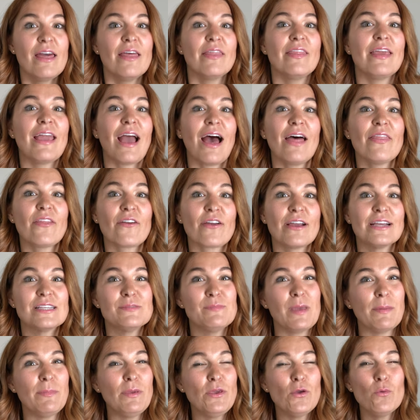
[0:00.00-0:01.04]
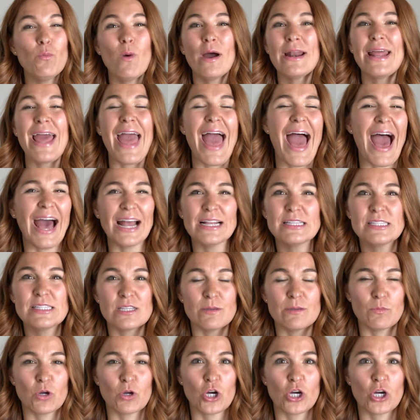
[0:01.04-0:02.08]
The other is maybe you wanna add
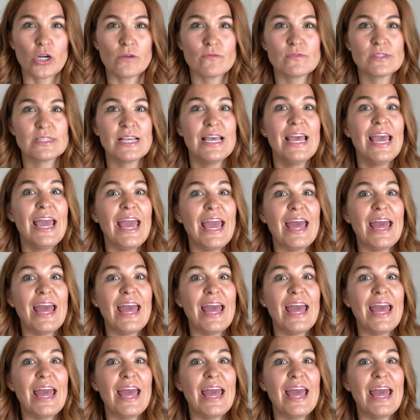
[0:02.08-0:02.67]
some curves.